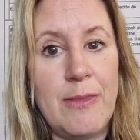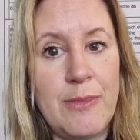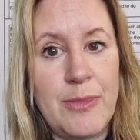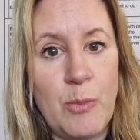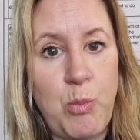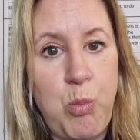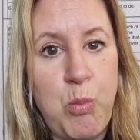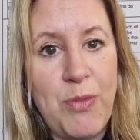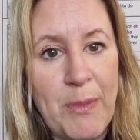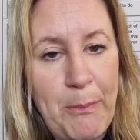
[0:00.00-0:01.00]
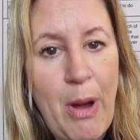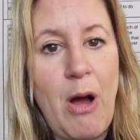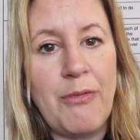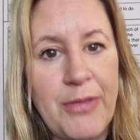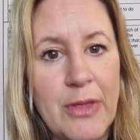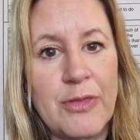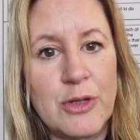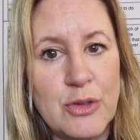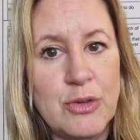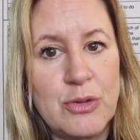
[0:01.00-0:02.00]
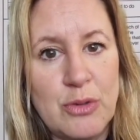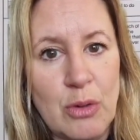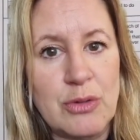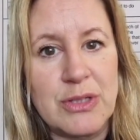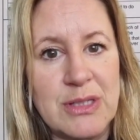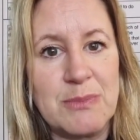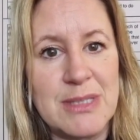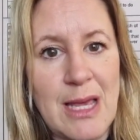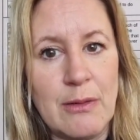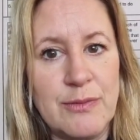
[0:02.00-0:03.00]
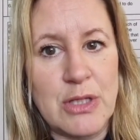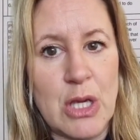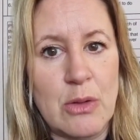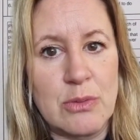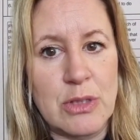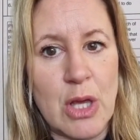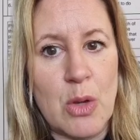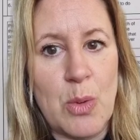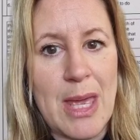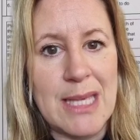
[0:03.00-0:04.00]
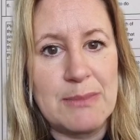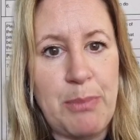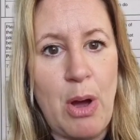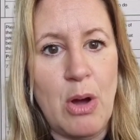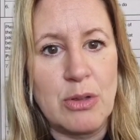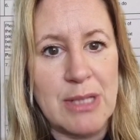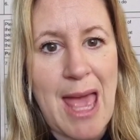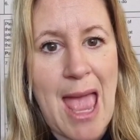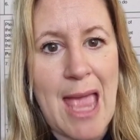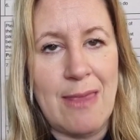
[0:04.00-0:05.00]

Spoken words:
The part that the doctors themselves use, though, is part A.